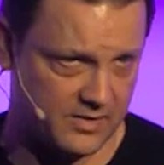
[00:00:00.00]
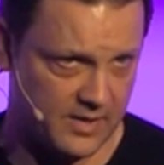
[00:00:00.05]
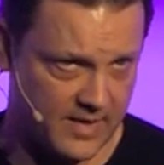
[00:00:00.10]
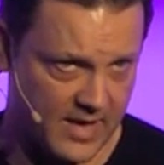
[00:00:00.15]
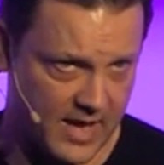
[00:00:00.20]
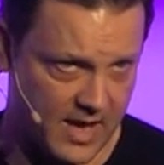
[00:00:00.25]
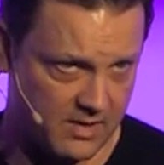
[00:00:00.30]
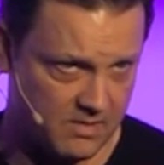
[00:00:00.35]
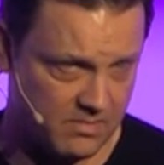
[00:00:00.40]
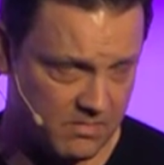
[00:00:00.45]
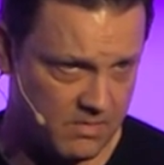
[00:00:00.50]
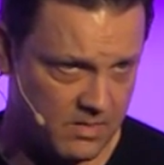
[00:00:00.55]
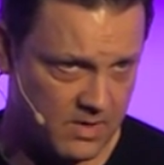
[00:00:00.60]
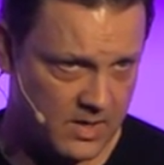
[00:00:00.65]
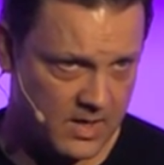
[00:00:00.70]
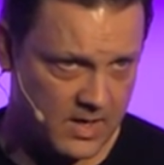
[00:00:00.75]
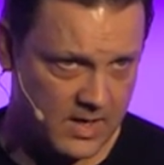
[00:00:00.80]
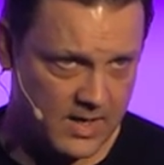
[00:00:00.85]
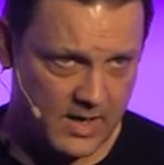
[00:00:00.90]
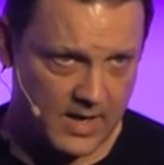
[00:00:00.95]
to that.
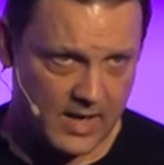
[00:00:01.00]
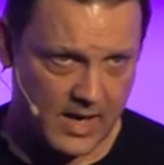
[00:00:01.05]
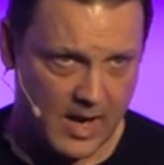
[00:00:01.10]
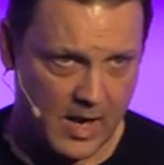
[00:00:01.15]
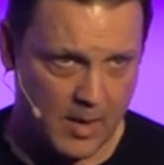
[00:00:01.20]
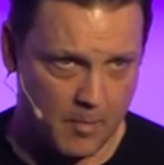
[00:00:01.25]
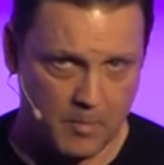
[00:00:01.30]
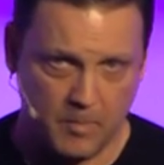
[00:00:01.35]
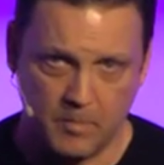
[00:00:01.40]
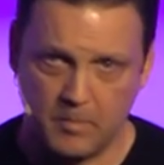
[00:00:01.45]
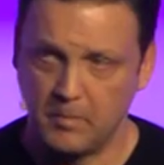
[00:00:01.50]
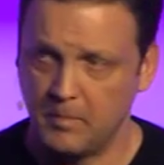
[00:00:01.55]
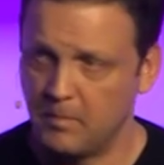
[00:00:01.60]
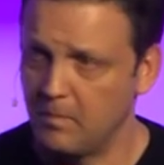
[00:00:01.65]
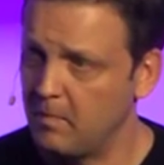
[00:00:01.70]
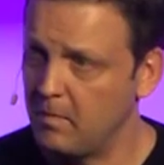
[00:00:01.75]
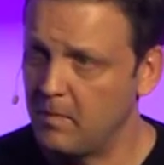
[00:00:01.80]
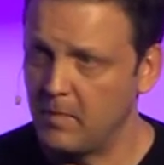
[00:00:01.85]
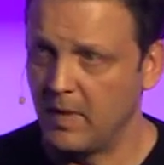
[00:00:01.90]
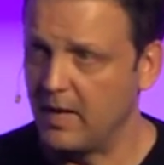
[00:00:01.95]
Um,
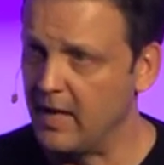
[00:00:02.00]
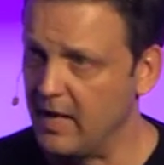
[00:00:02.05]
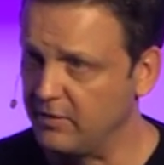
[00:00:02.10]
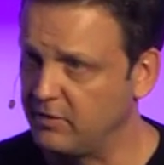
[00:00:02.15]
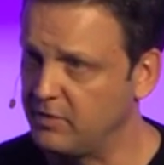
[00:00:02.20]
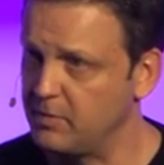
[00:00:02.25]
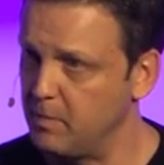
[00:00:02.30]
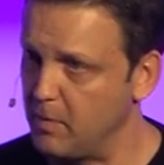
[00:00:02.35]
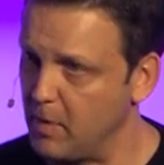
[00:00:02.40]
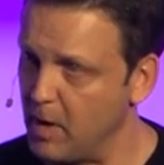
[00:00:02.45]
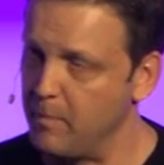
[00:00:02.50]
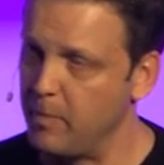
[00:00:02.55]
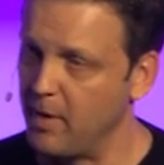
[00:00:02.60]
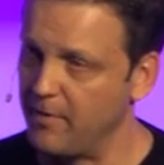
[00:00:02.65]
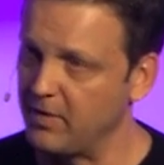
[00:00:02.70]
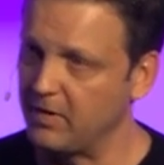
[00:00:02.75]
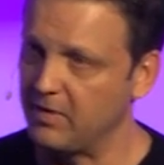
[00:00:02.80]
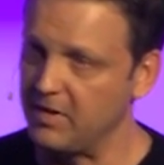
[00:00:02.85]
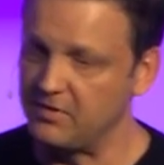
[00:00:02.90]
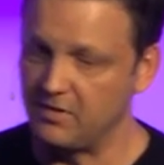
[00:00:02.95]
it's a
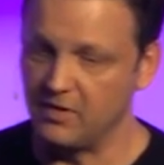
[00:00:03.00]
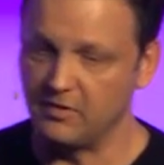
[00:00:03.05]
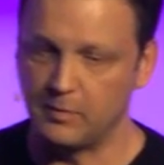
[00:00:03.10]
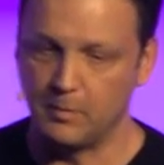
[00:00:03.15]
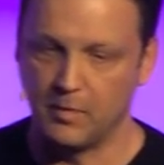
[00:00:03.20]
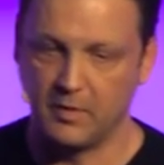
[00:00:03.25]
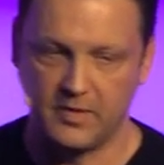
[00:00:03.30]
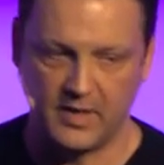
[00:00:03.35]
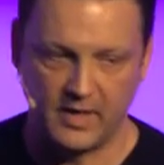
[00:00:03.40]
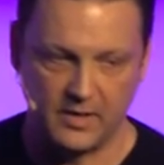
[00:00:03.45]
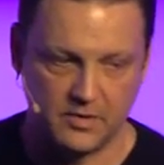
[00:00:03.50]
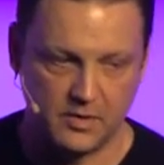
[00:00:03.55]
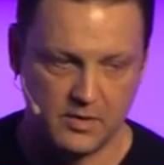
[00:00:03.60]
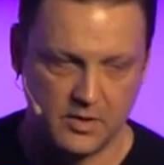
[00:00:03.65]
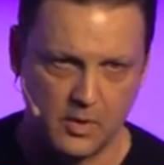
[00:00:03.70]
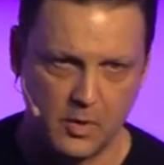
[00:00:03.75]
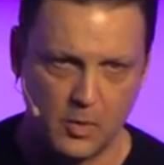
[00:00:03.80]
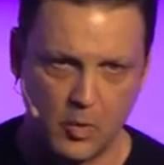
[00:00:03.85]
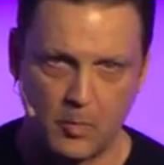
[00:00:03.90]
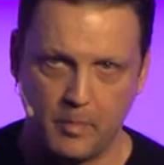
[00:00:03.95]
perfectly sensible thing to
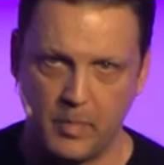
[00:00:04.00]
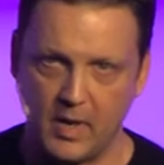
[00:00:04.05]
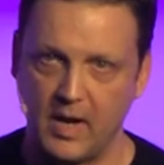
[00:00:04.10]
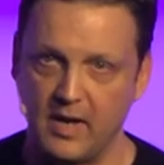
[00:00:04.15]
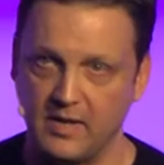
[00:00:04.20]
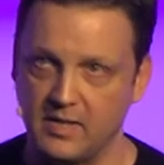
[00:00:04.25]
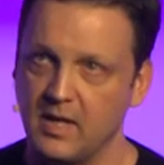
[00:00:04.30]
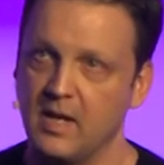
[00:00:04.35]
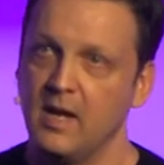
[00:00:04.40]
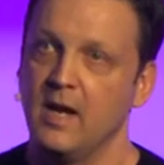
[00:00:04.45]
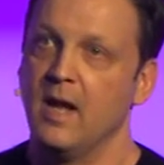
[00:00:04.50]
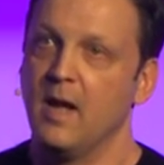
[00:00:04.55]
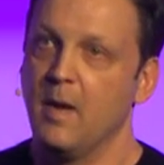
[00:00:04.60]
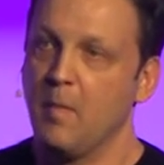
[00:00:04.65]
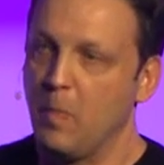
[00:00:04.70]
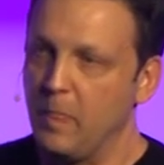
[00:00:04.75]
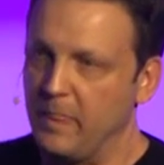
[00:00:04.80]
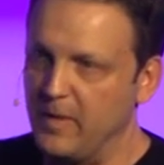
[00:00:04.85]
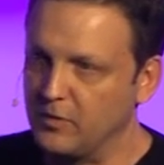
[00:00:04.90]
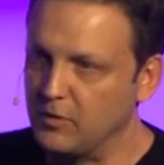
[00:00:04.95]
do, but
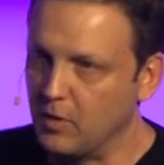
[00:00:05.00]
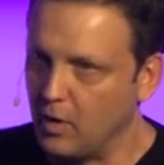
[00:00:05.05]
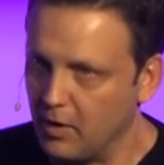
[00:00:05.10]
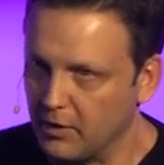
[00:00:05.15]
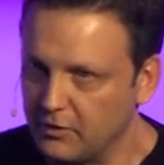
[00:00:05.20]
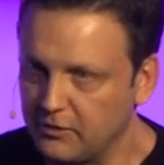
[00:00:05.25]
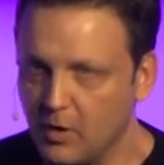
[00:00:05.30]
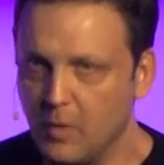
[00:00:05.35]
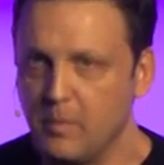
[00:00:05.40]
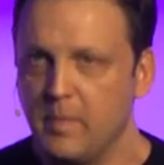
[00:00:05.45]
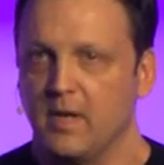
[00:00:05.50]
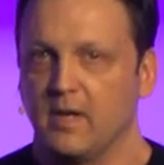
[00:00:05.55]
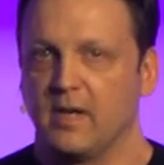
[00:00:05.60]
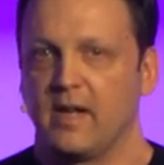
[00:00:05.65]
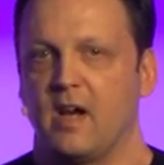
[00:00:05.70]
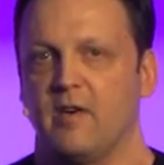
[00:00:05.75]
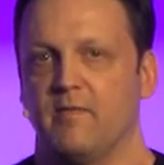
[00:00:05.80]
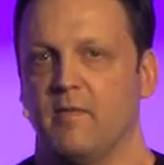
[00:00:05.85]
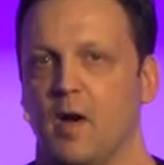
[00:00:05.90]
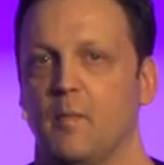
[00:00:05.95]
there's also been a
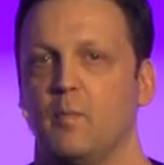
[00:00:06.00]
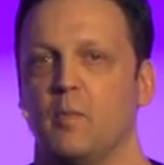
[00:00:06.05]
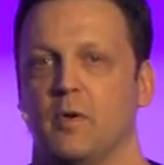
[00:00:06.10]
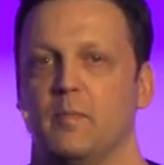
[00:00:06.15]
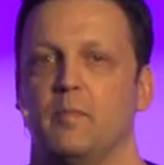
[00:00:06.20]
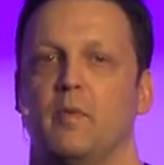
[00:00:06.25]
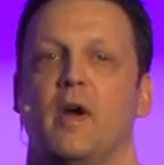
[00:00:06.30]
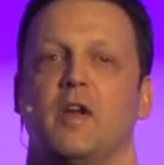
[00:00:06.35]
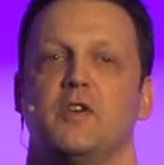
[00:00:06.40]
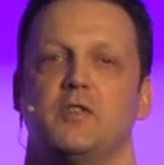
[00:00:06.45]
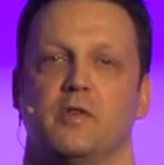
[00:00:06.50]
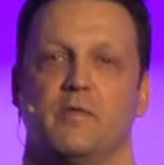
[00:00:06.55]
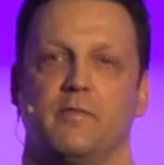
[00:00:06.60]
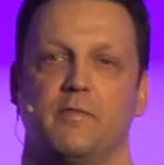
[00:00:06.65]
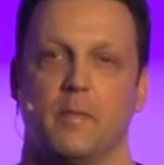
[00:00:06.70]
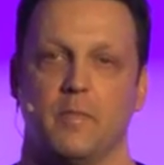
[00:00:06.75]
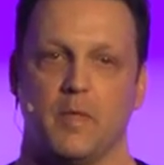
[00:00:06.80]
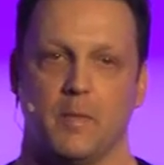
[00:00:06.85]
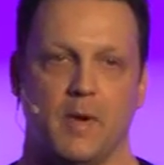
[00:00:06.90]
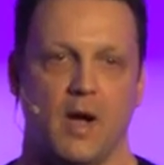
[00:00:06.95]
kind of upward pressure
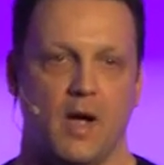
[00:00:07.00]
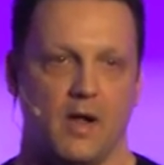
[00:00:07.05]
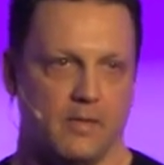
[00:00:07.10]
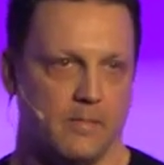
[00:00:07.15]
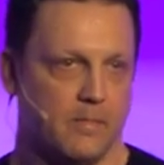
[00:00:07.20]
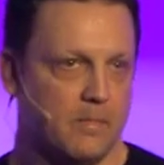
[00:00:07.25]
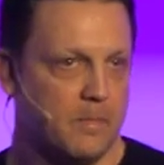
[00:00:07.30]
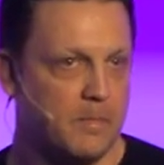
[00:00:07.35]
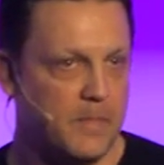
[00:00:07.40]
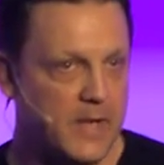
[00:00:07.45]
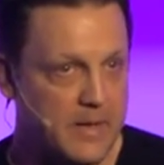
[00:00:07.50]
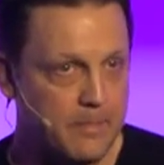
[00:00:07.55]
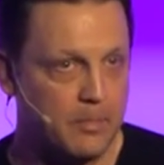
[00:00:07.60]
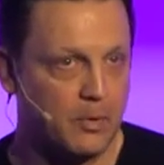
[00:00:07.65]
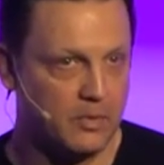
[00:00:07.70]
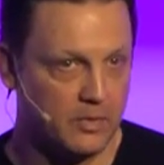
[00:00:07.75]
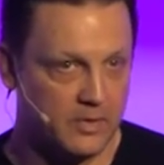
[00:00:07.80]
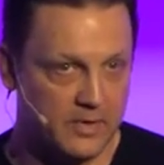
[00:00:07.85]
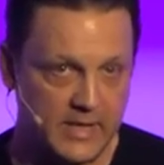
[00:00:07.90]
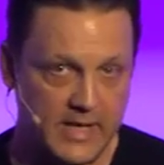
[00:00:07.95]
from the bottom,
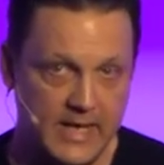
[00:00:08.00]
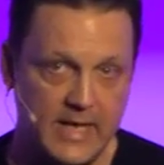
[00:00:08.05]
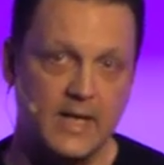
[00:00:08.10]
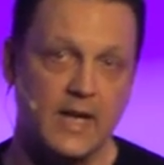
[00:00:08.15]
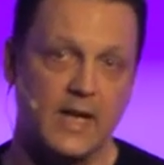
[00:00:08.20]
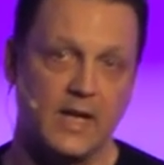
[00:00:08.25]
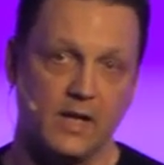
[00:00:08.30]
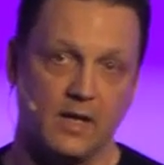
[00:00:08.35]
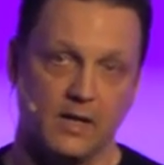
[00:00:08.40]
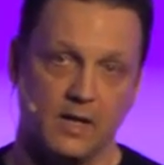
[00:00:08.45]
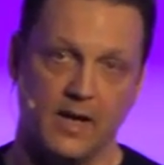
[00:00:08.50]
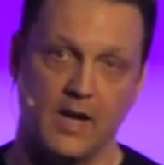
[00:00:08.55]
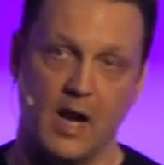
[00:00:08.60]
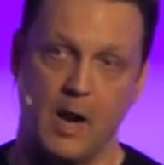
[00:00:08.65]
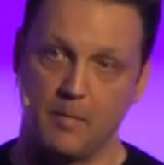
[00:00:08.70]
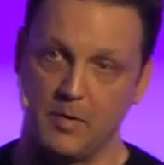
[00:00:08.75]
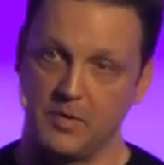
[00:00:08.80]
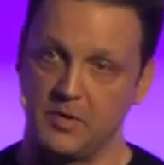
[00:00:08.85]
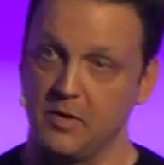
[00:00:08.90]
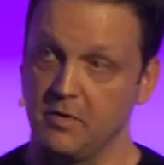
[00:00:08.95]
people needing an
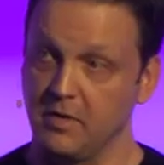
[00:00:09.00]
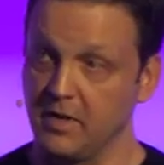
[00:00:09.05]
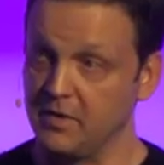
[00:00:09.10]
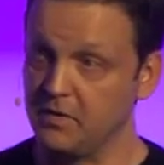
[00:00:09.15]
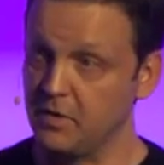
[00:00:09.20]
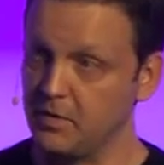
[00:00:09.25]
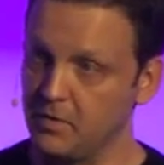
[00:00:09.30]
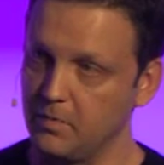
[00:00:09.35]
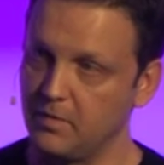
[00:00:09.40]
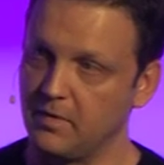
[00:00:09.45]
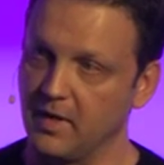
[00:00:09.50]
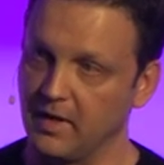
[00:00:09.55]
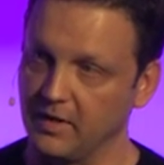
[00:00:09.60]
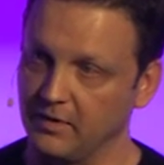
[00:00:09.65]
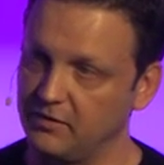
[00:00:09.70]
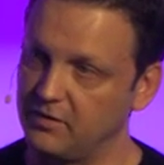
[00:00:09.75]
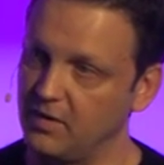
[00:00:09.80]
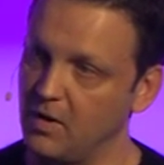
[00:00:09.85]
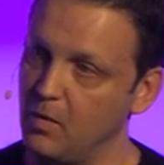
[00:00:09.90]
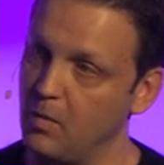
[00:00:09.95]
opportunity to do
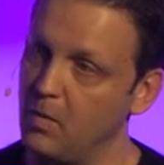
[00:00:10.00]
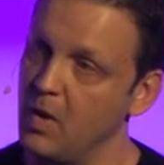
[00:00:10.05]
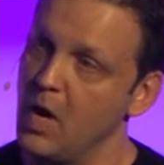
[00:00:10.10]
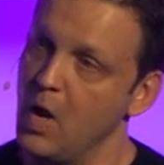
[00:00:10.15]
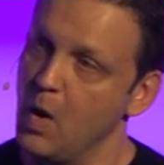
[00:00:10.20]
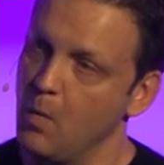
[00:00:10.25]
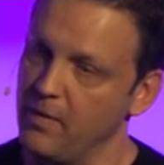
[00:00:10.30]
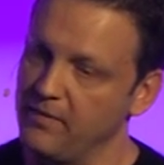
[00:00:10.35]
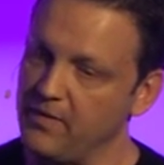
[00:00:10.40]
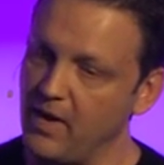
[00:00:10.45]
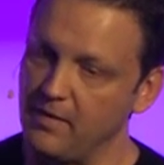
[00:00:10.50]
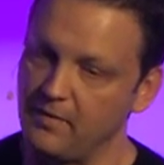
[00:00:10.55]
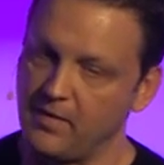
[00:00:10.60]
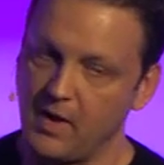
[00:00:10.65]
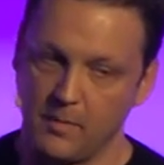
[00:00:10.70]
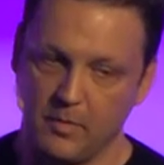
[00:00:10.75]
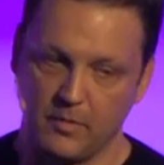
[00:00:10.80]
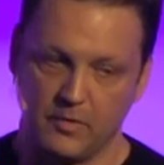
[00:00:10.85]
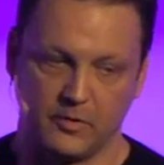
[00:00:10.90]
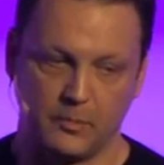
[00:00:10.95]
things. So we've kind of
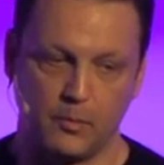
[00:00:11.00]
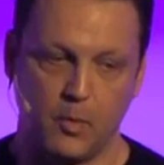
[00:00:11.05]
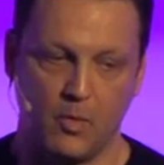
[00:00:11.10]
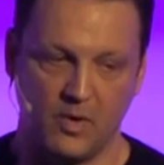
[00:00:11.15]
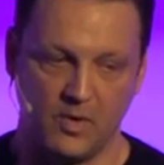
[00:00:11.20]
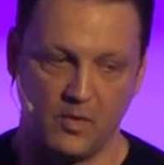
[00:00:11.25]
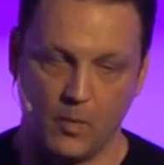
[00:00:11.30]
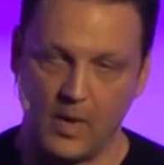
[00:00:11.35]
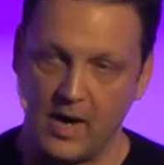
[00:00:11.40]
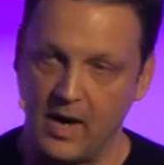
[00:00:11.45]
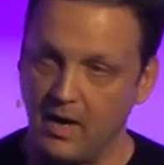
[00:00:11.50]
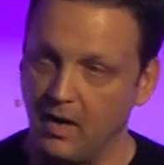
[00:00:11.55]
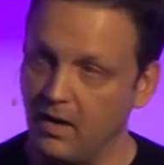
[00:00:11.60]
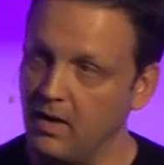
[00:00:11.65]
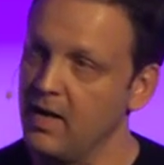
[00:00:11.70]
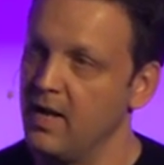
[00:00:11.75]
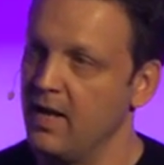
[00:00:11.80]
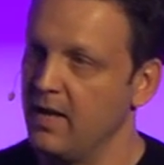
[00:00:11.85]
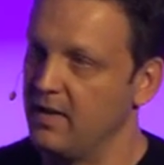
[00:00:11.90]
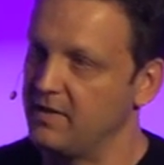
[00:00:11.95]
come to this point where
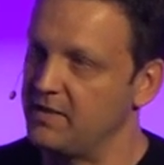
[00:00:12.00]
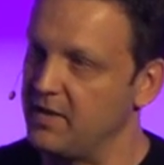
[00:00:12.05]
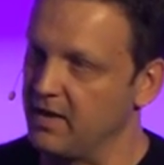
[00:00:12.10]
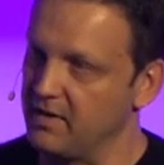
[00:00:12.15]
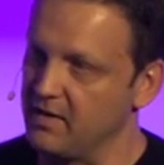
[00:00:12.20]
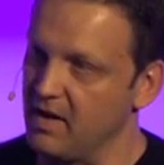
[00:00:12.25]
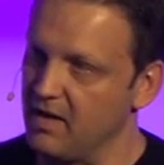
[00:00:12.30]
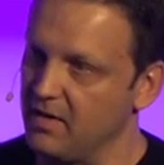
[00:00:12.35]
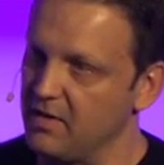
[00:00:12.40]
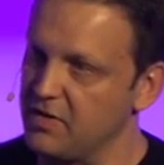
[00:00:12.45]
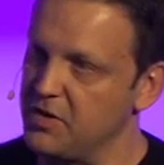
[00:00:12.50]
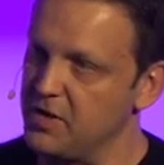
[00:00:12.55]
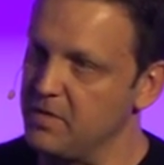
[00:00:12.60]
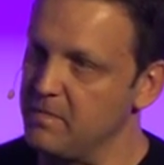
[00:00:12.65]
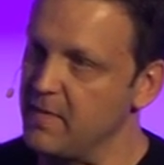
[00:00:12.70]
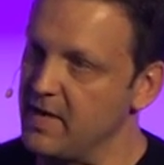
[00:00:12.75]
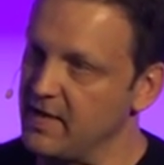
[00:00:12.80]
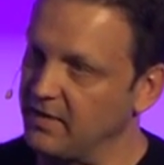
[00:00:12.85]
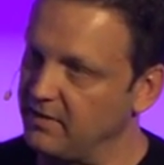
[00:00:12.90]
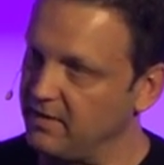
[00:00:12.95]
technology
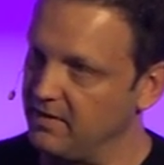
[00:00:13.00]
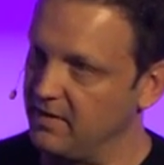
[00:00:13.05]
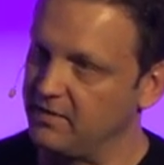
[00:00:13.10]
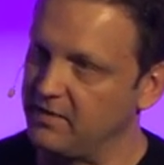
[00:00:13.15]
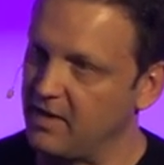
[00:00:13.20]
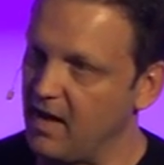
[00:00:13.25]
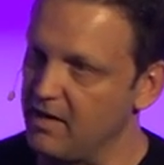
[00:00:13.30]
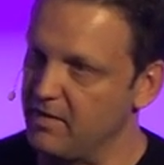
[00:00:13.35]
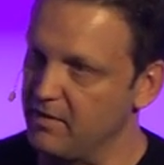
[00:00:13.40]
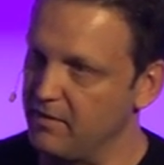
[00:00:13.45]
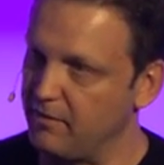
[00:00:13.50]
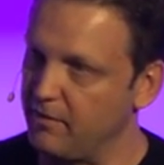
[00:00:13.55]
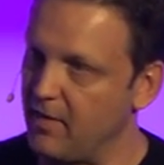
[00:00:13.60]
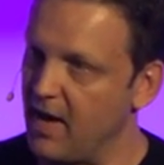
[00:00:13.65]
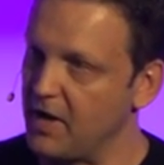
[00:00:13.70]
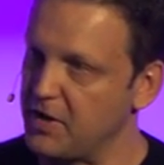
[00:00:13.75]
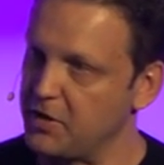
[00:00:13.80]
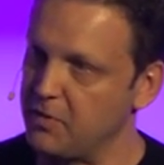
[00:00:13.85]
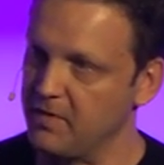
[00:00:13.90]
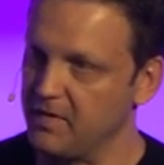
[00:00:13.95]
meets this kind of
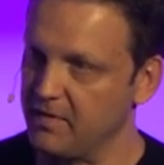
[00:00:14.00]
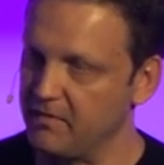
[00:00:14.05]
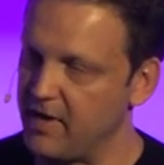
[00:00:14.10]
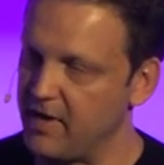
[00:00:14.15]
fracturing of